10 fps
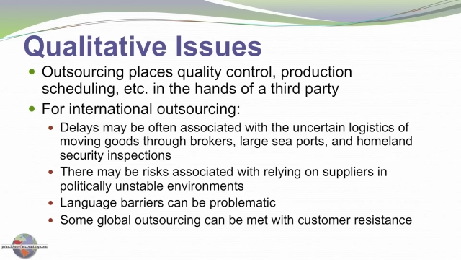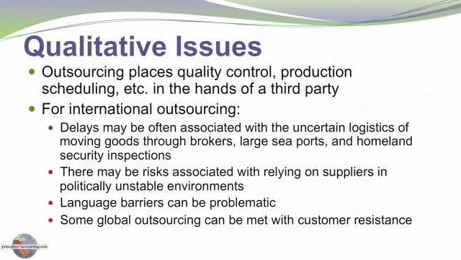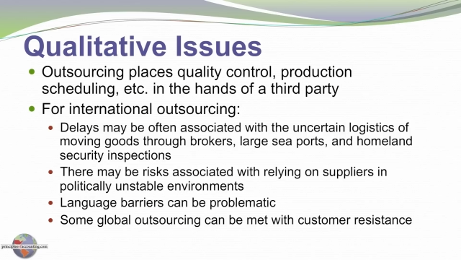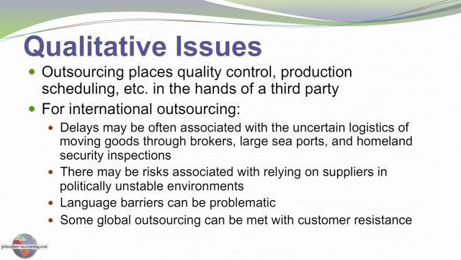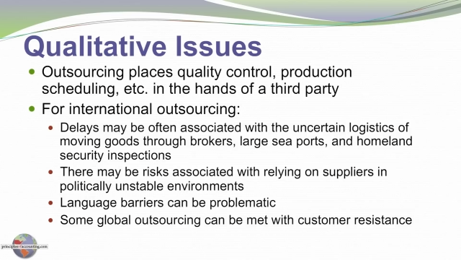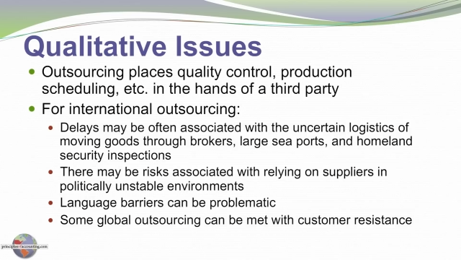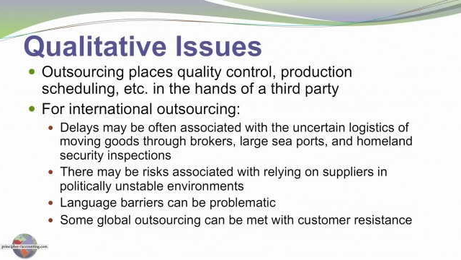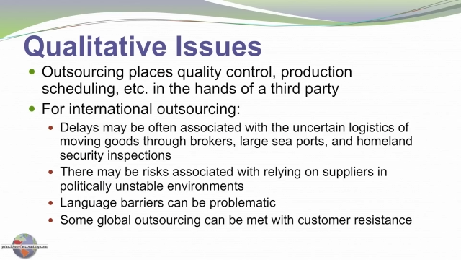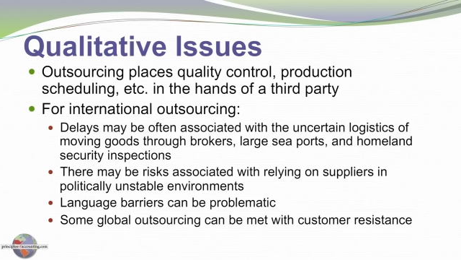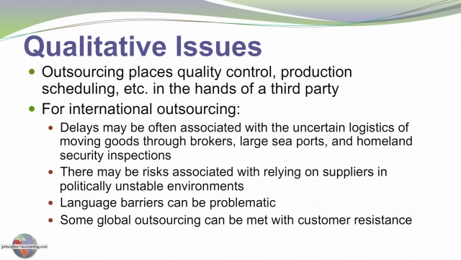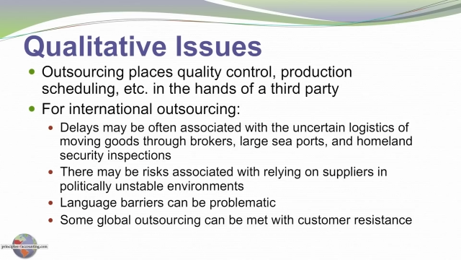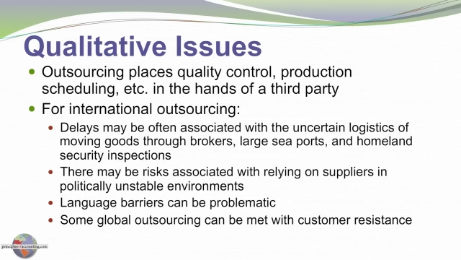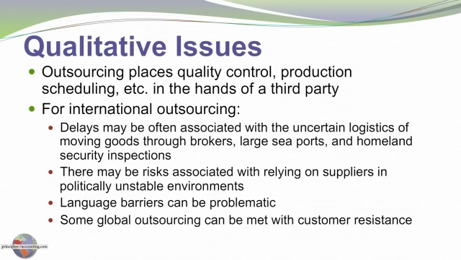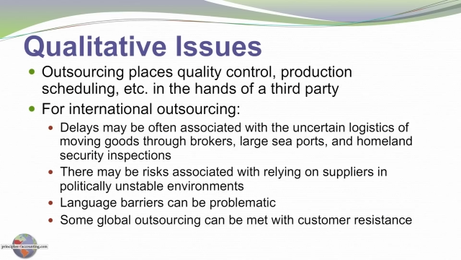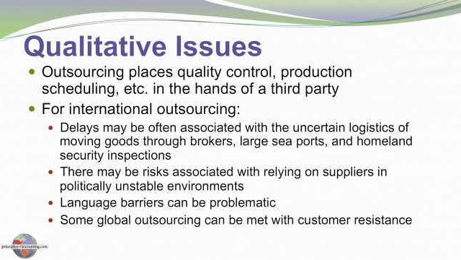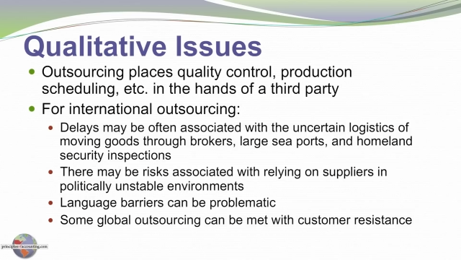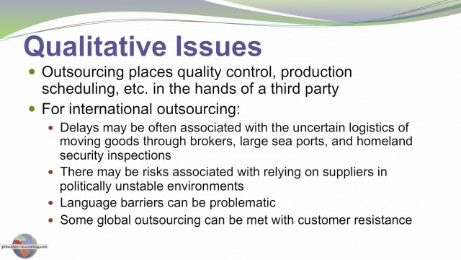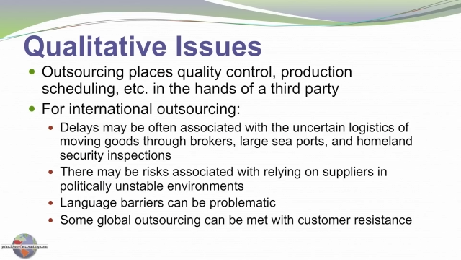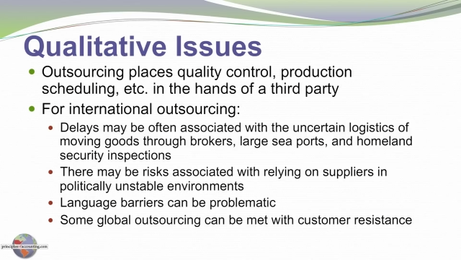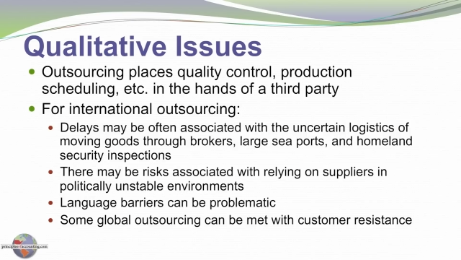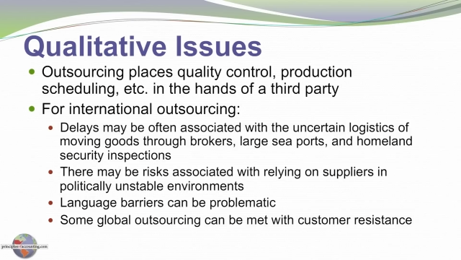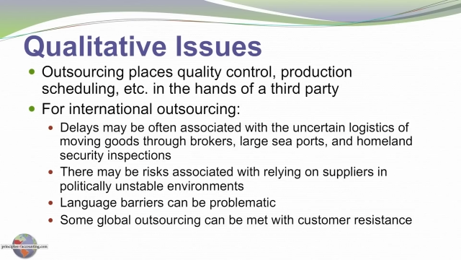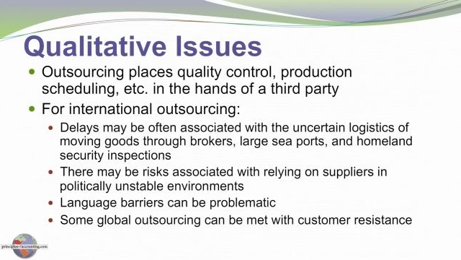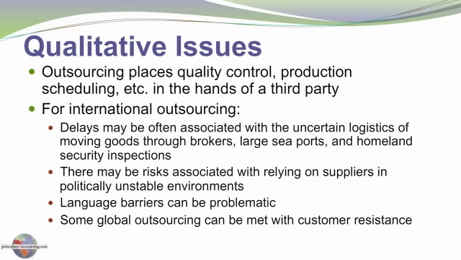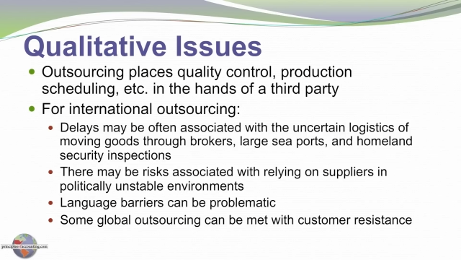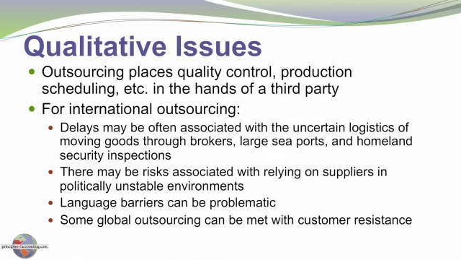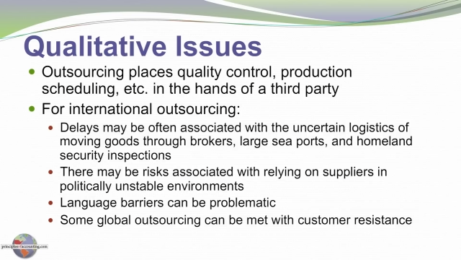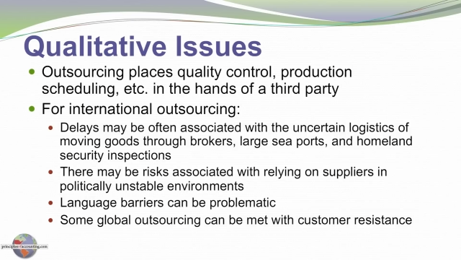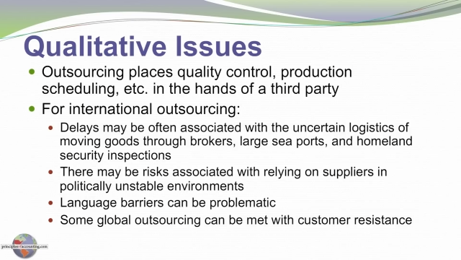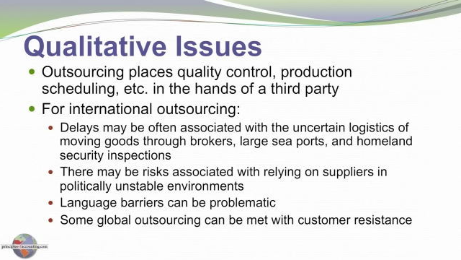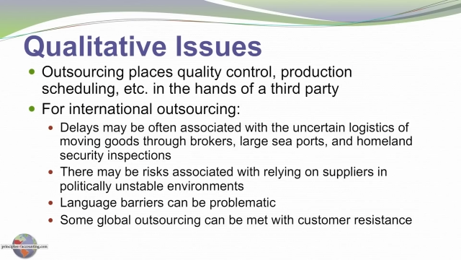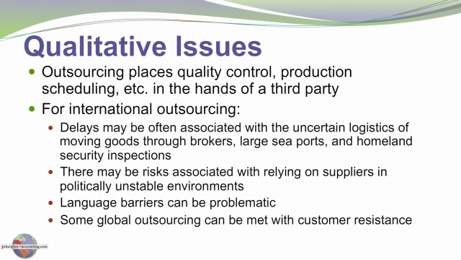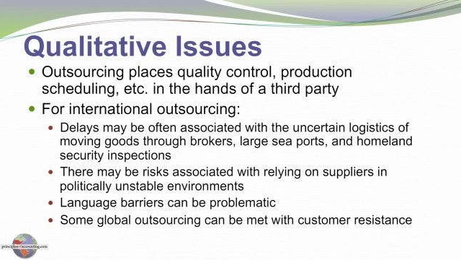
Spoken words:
No face is visible, so there are no lips to read.